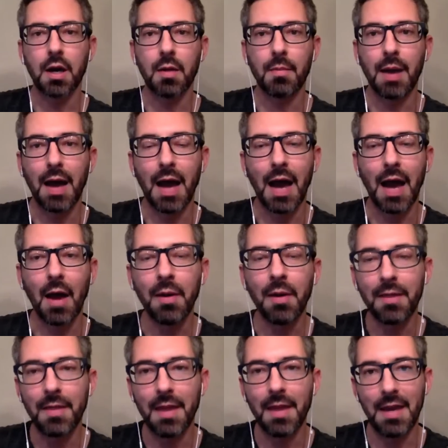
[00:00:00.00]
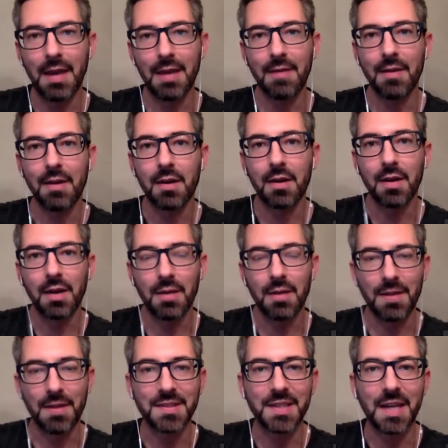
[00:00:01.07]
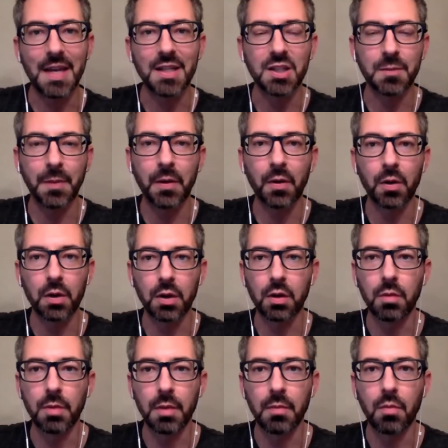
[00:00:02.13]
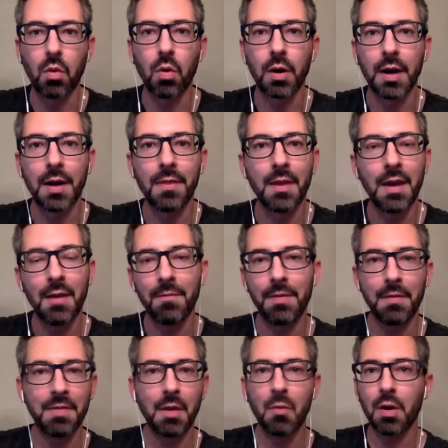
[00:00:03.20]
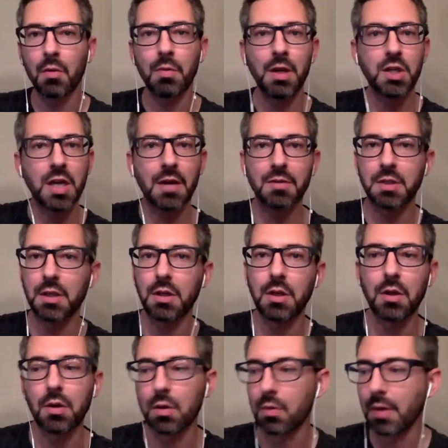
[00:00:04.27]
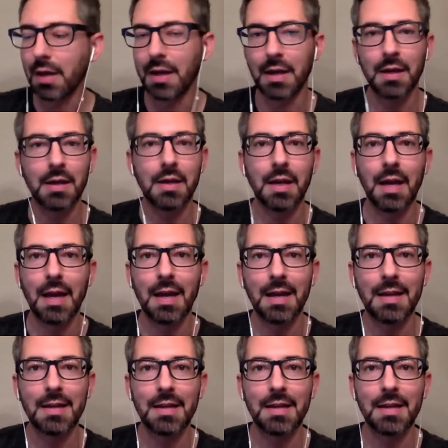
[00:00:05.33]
How can they investigate Spiro a little bit more? And then if they want to reach out to you and